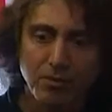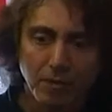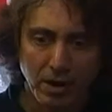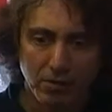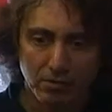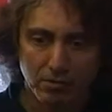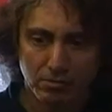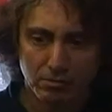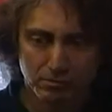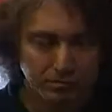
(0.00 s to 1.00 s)
from our
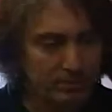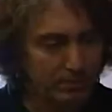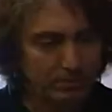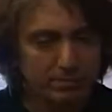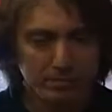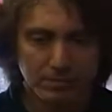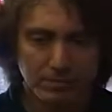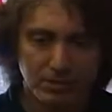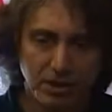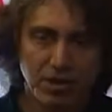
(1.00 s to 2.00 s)

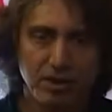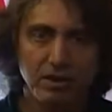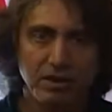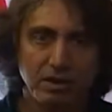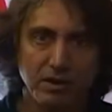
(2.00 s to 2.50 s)
didn't,